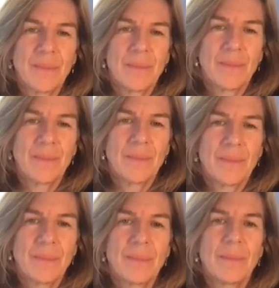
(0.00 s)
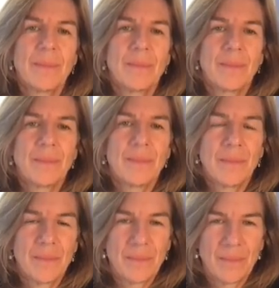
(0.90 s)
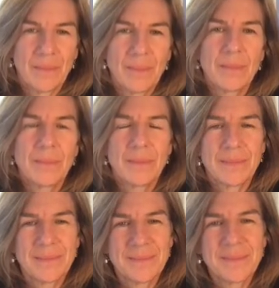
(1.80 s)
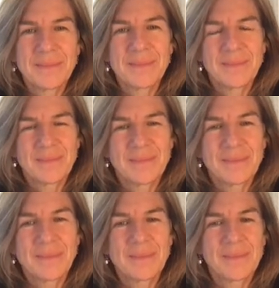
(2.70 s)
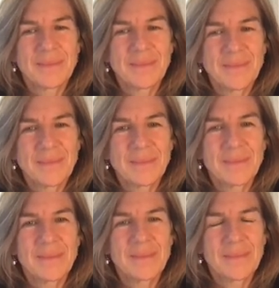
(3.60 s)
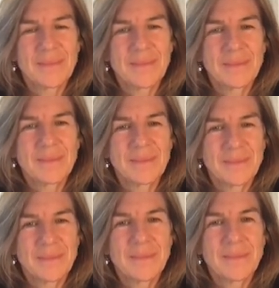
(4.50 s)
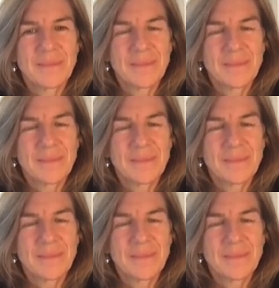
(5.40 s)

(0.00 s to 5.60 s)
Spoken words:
(silent)